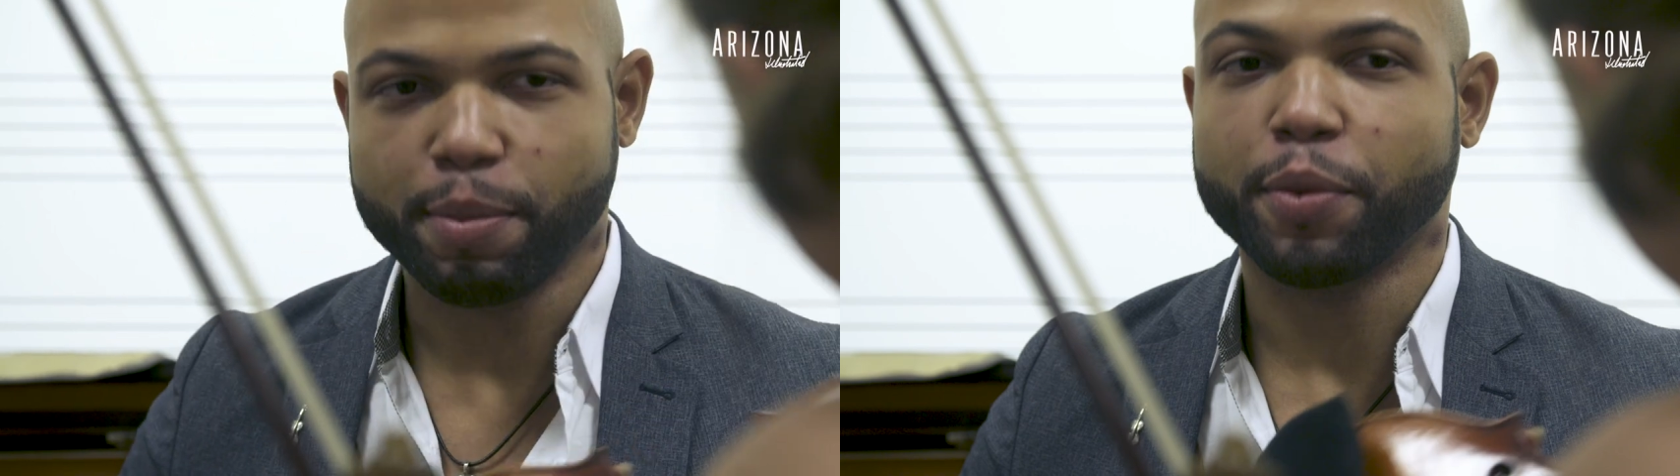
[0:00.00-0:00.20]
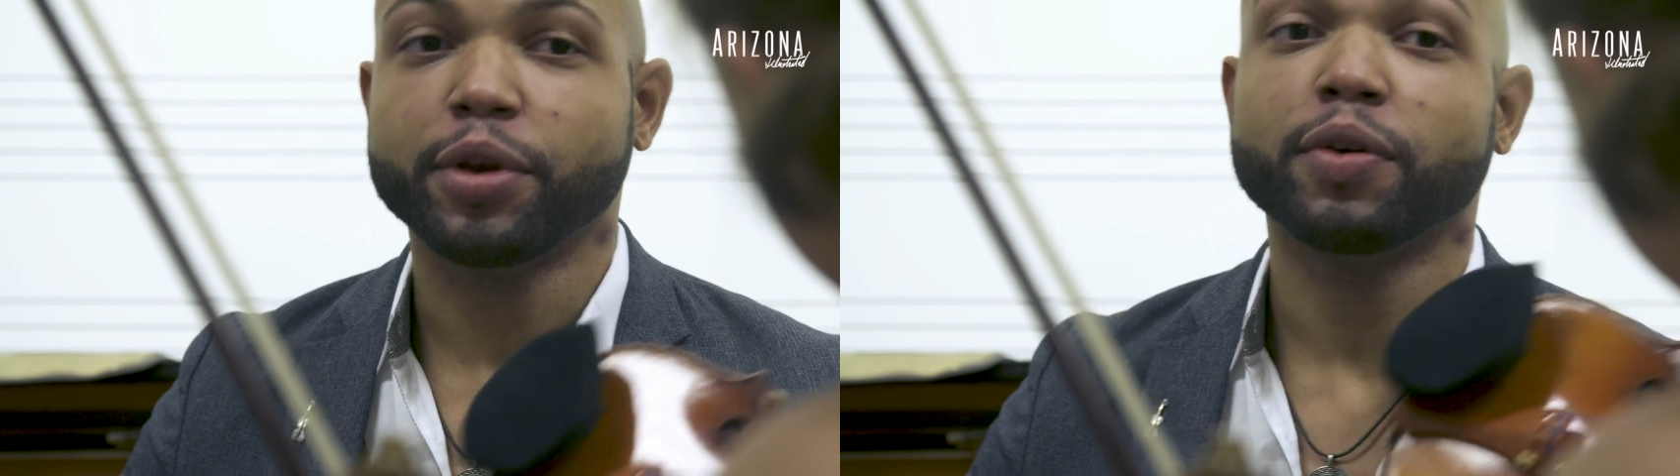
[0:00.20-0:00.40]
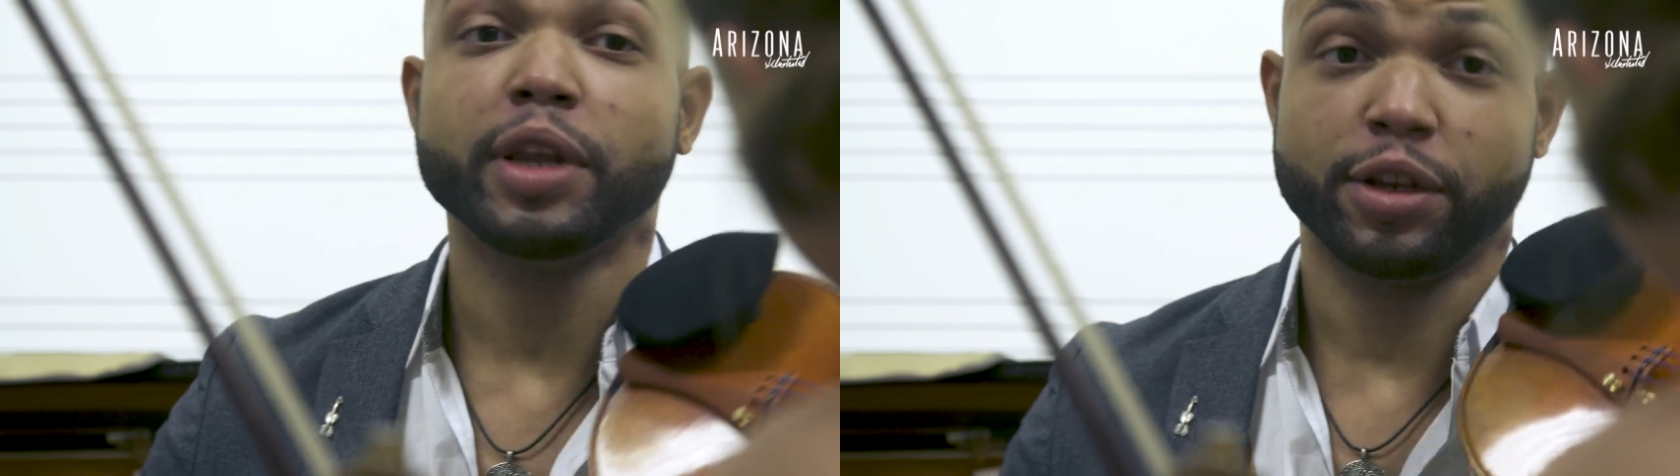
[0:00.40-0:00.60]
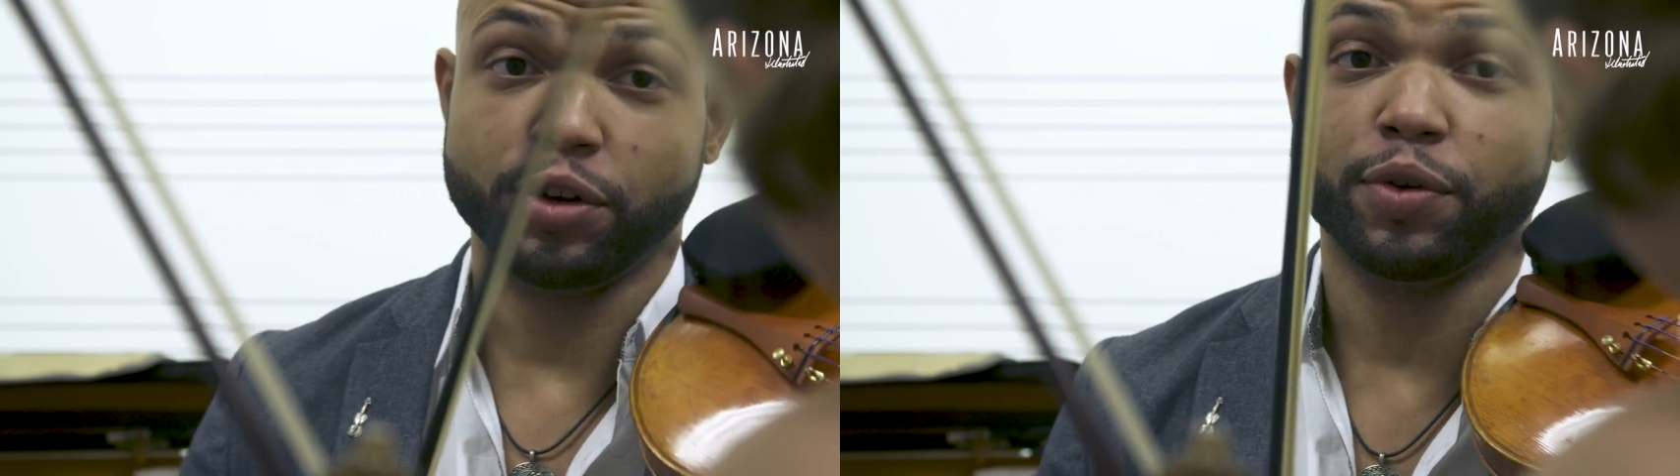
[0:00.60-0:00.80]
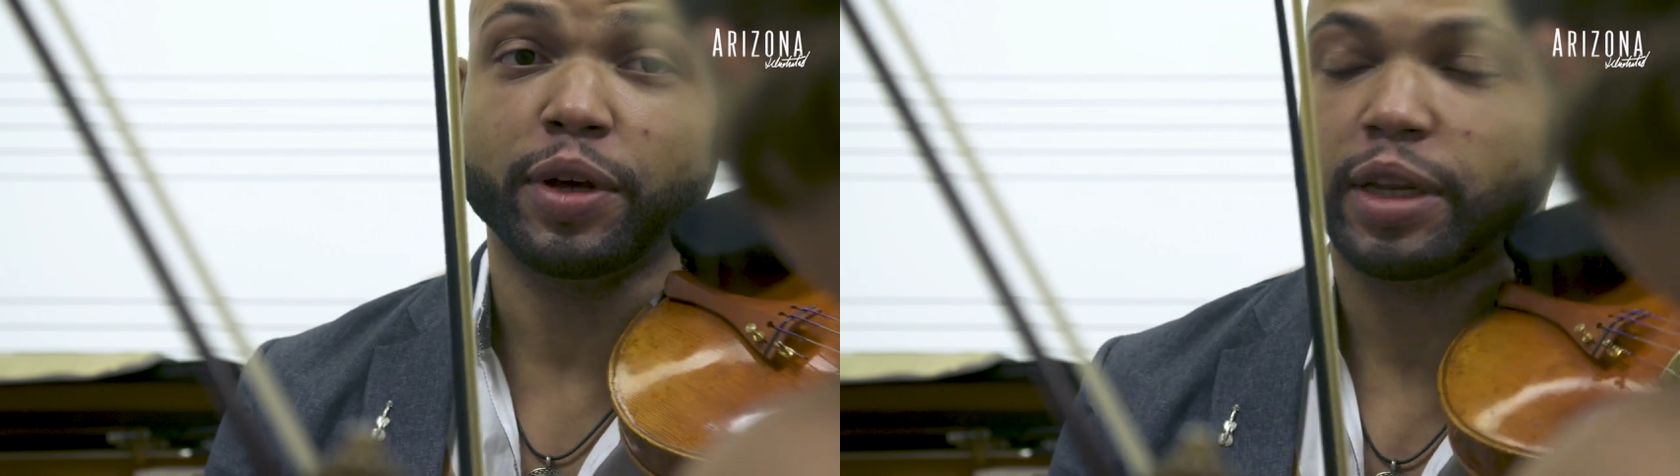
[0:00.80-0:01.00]
but we don't need to
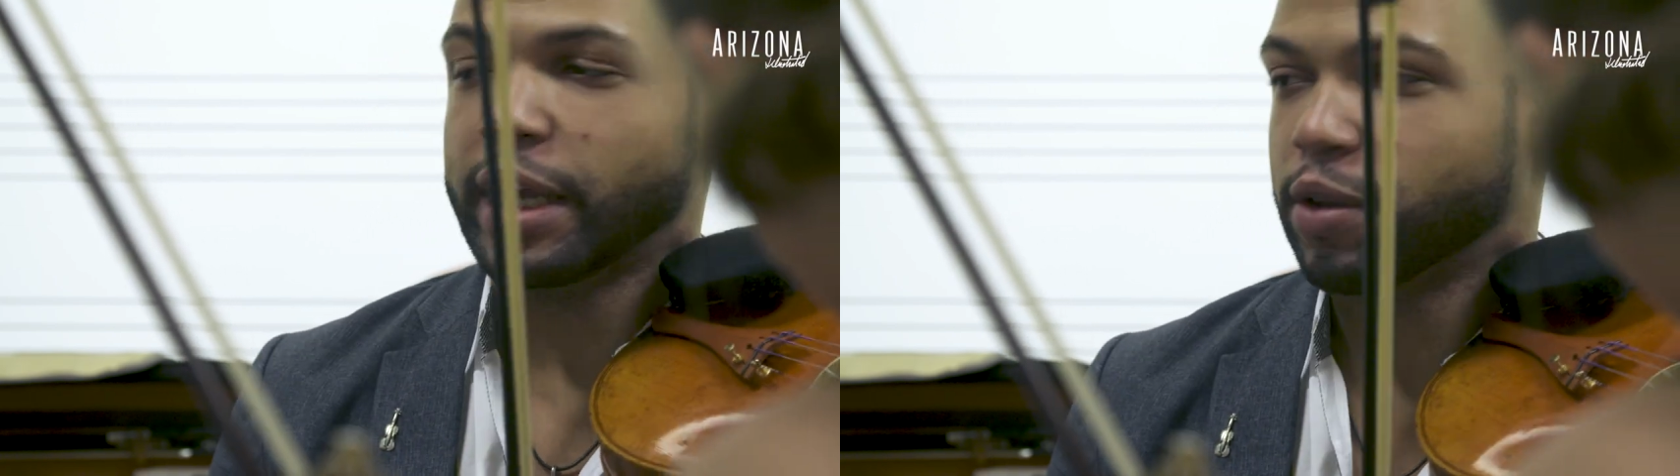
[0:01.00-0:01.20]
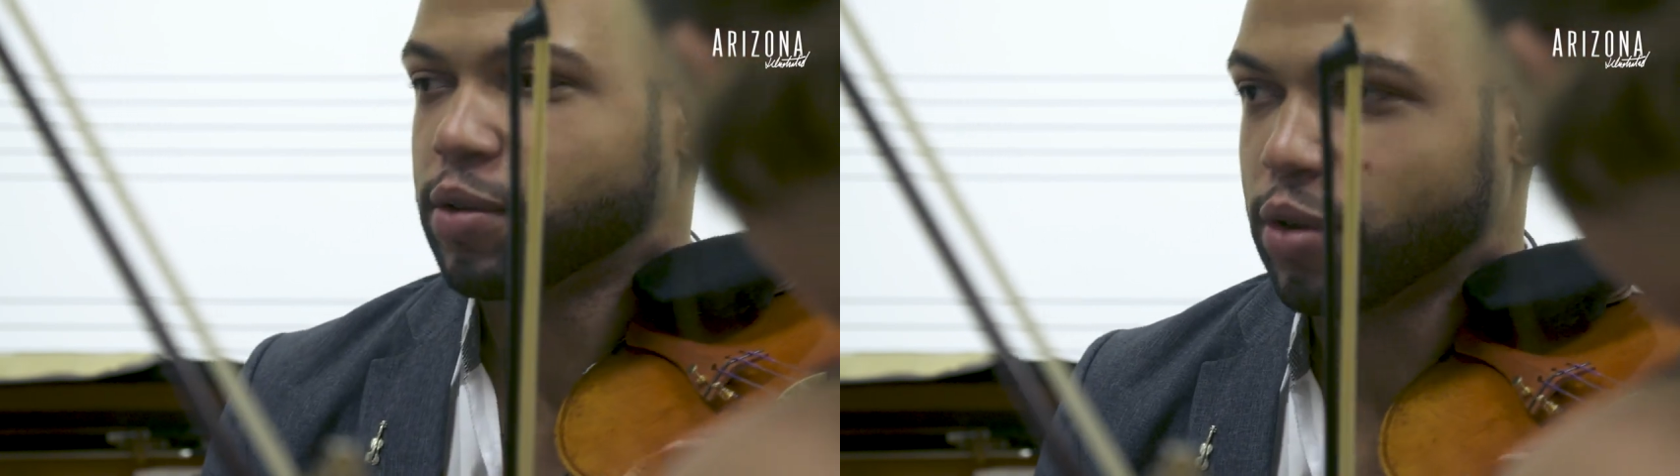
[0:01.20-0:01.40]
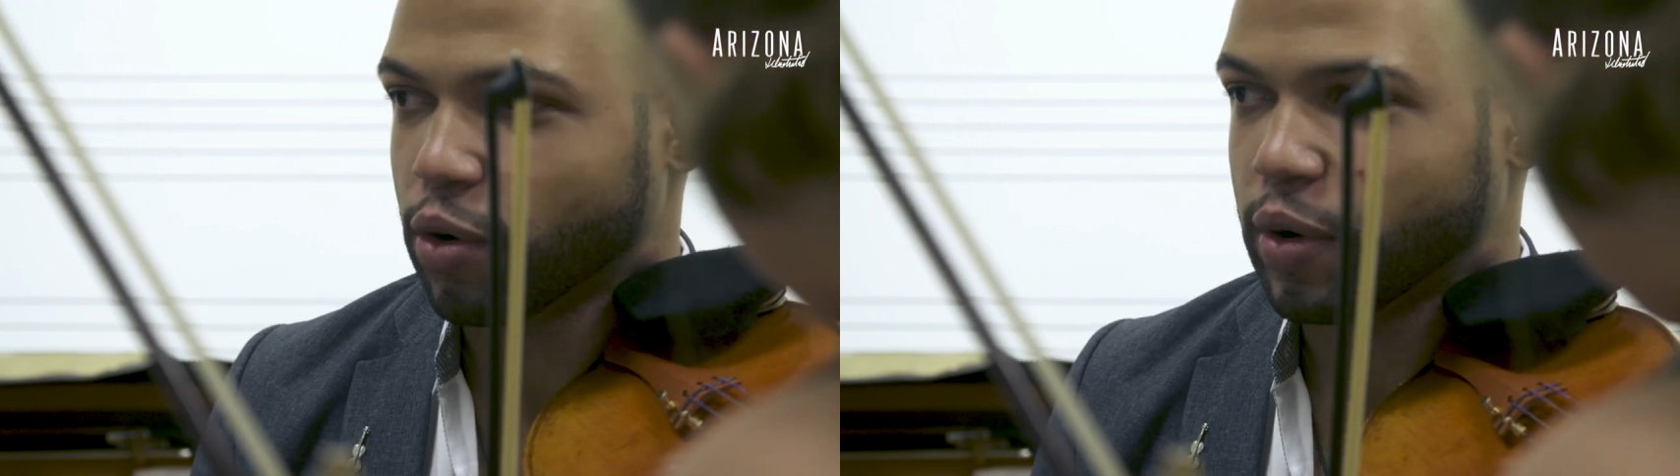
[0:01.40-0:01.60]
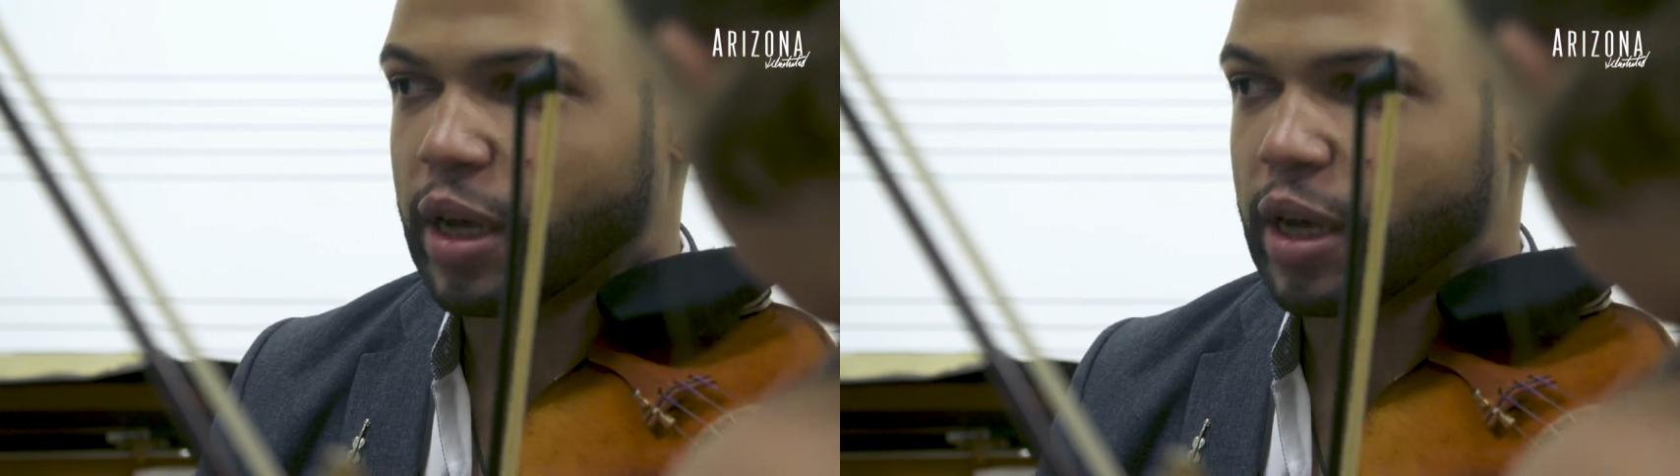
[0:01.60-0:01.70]
do it like, you know,